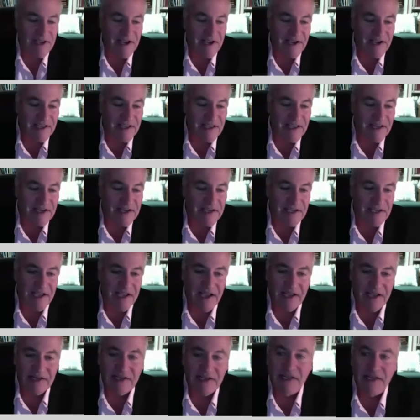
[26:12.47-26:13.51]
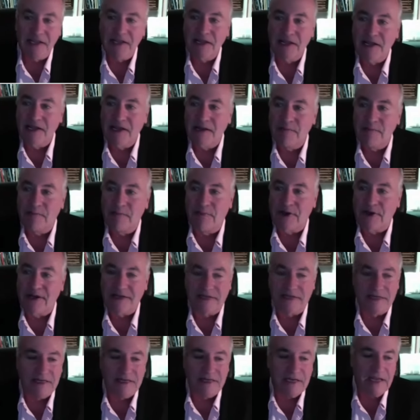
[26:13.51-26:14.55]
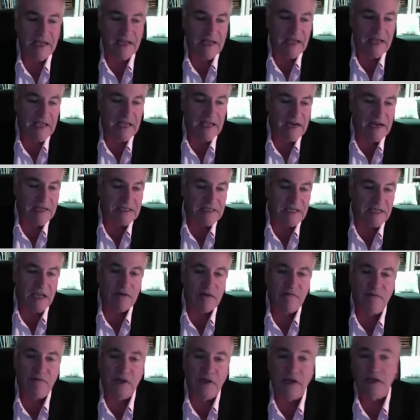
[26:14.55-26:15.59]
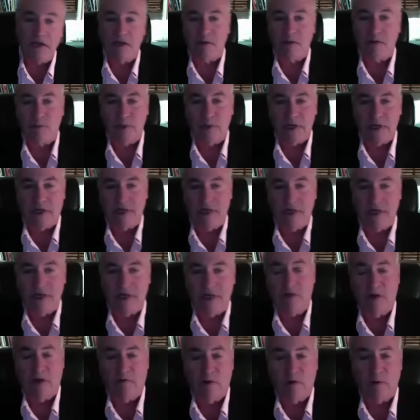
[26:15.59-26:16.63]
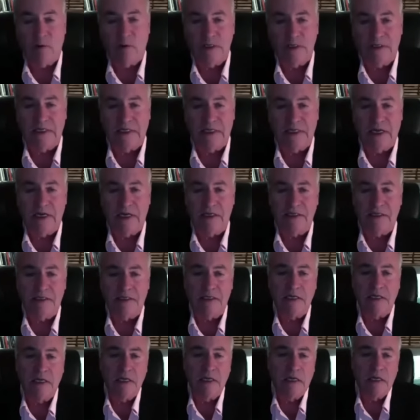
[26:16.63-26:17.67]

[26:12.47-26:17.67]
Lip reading: in it yet, but it is convenient because when everyone says,